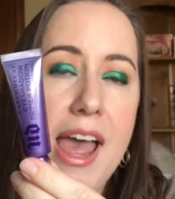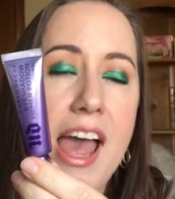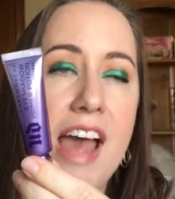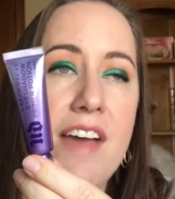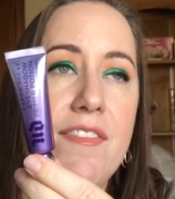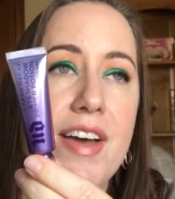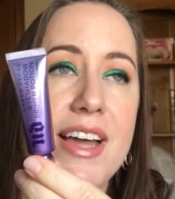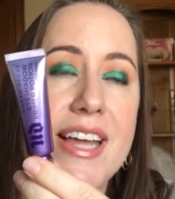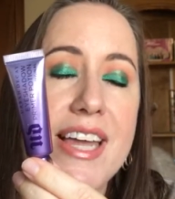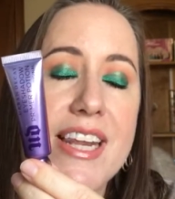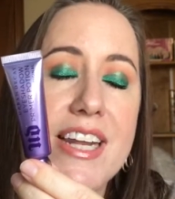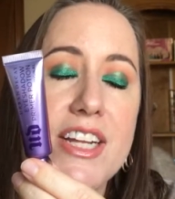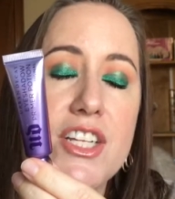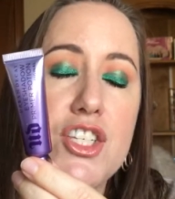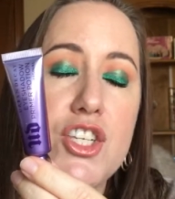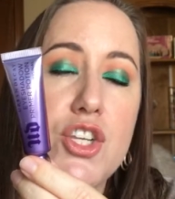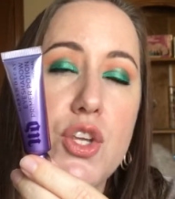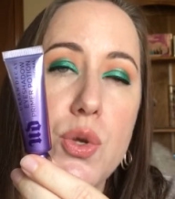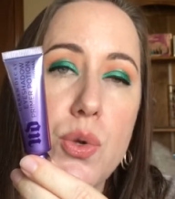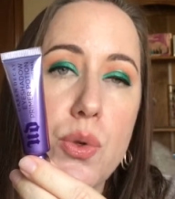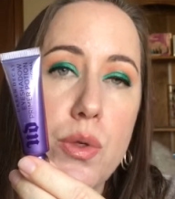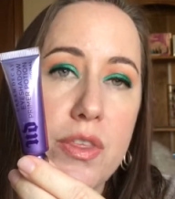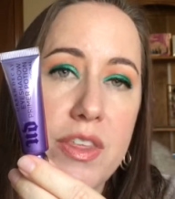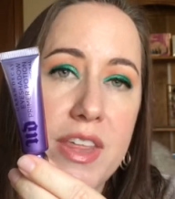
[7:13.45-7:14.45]
If I get it
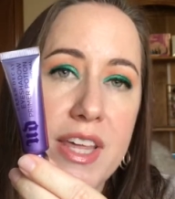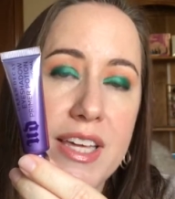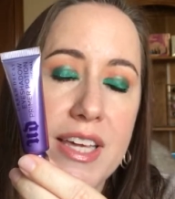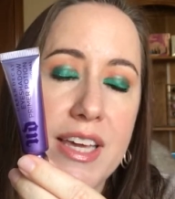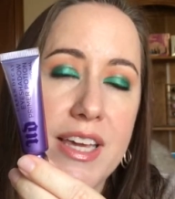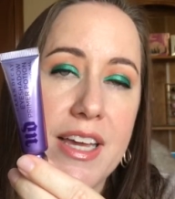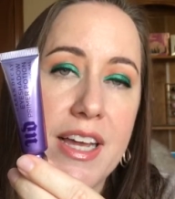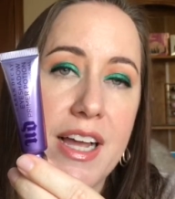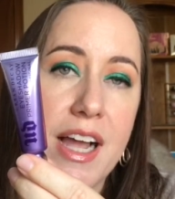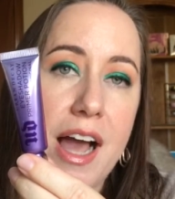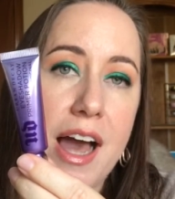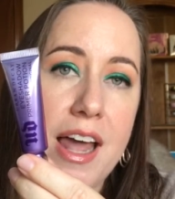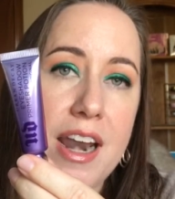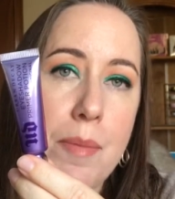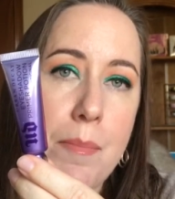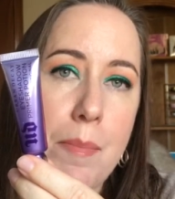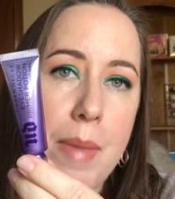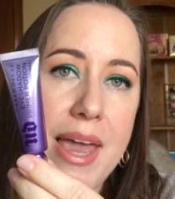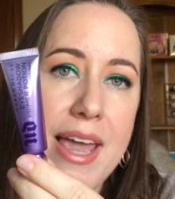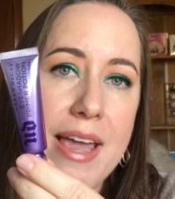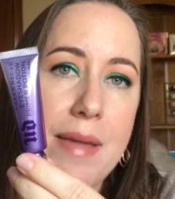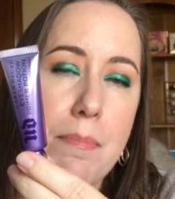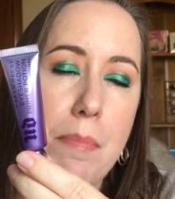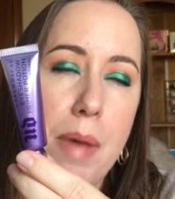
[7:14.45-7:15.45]
too thick, it can kind of
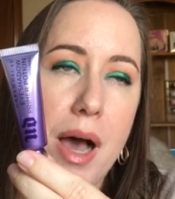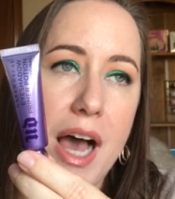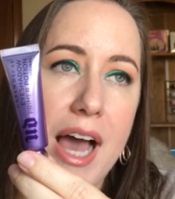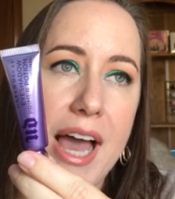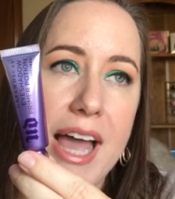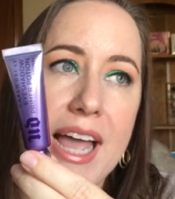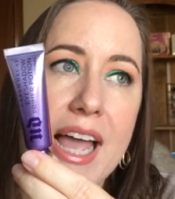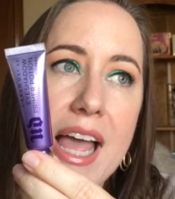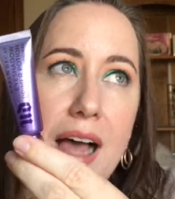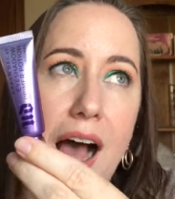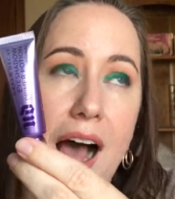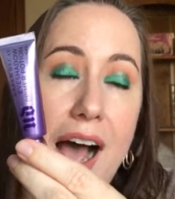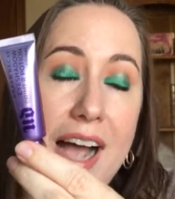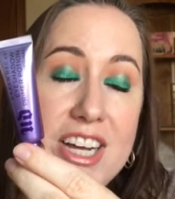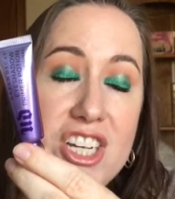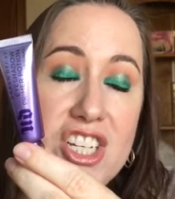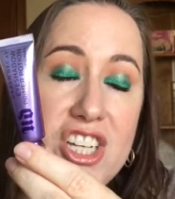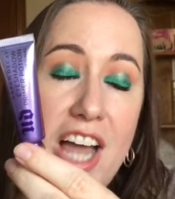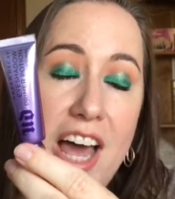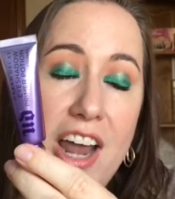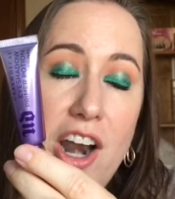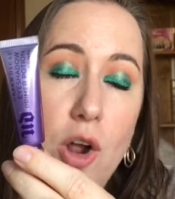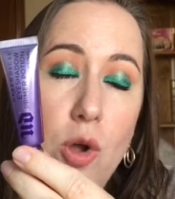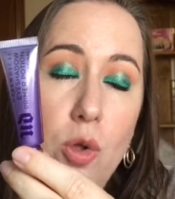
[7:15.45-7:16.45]
make my
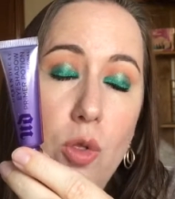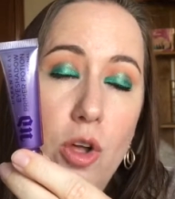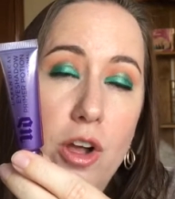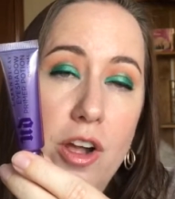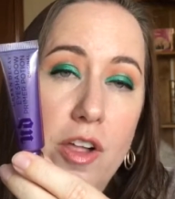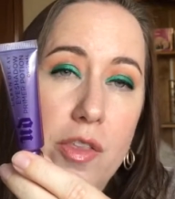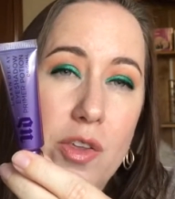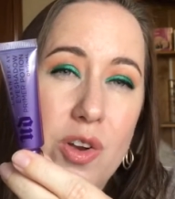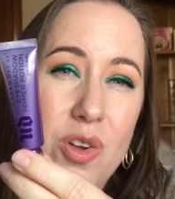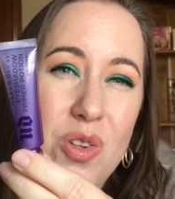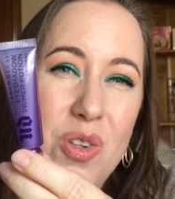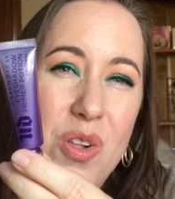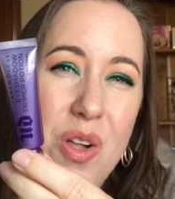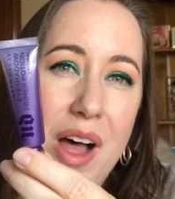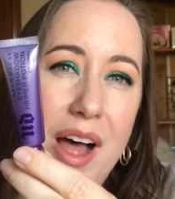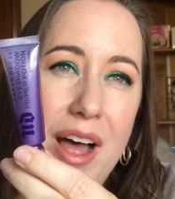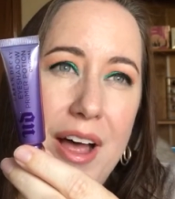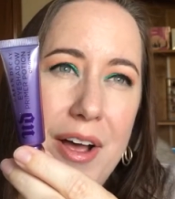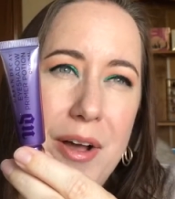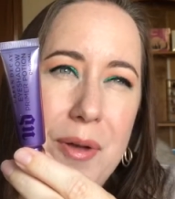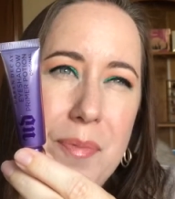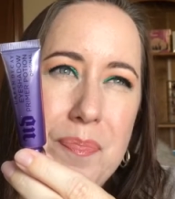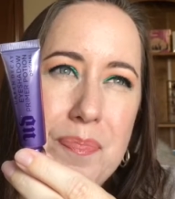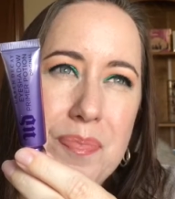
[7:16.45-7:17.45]
eyeshadow look a little
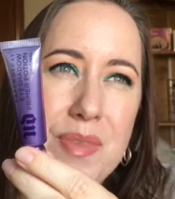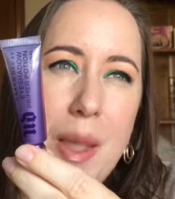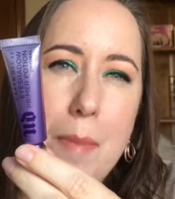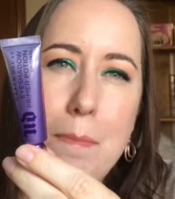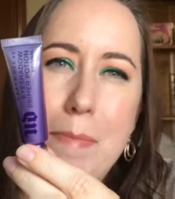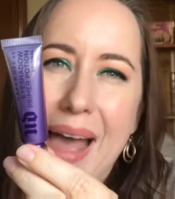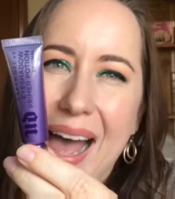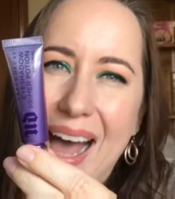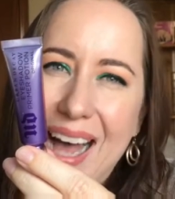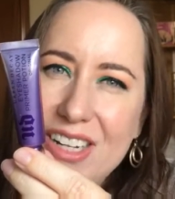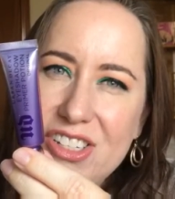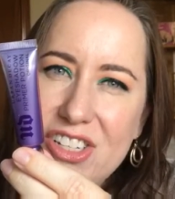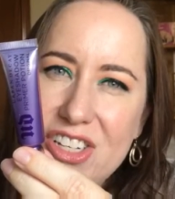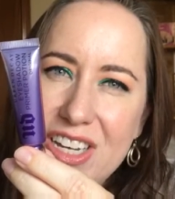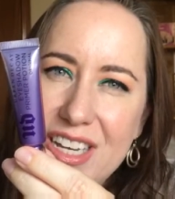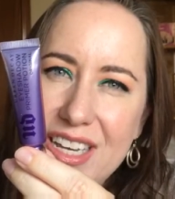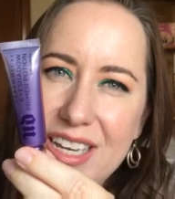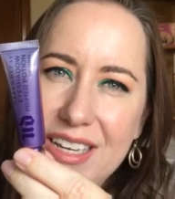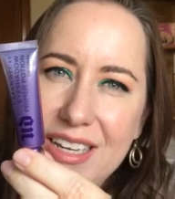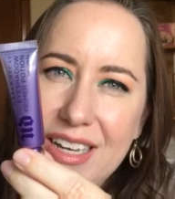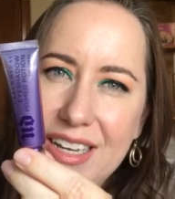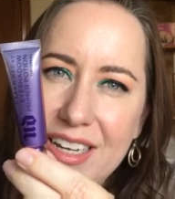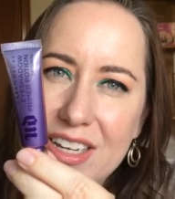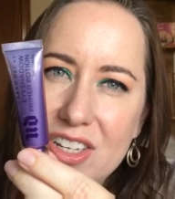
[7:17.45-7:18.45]
um,
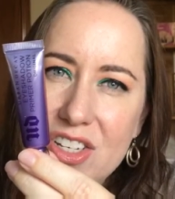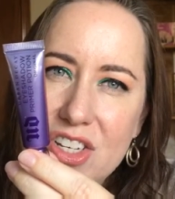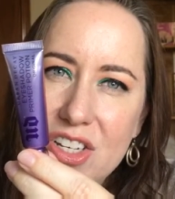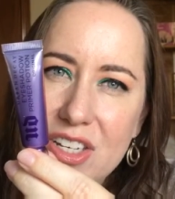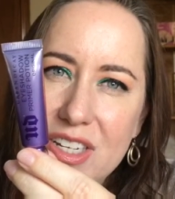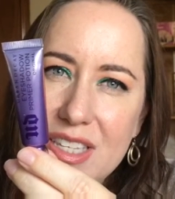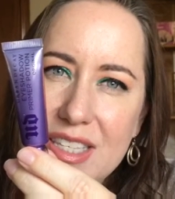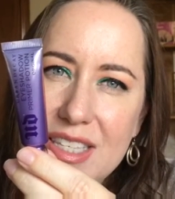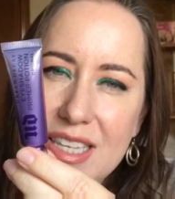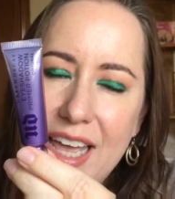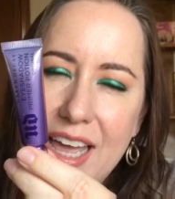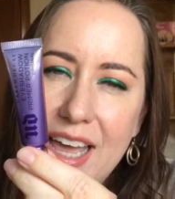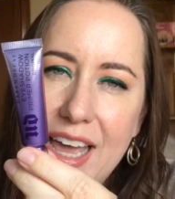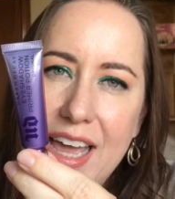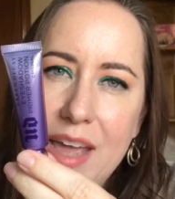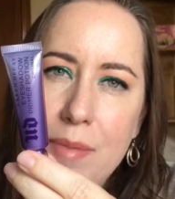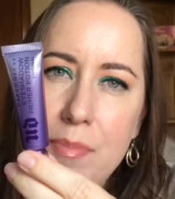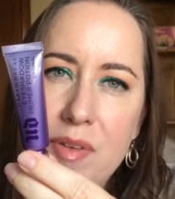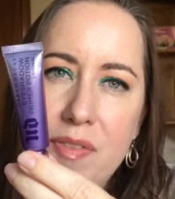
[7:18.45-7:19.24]
patchy, I guess you could say.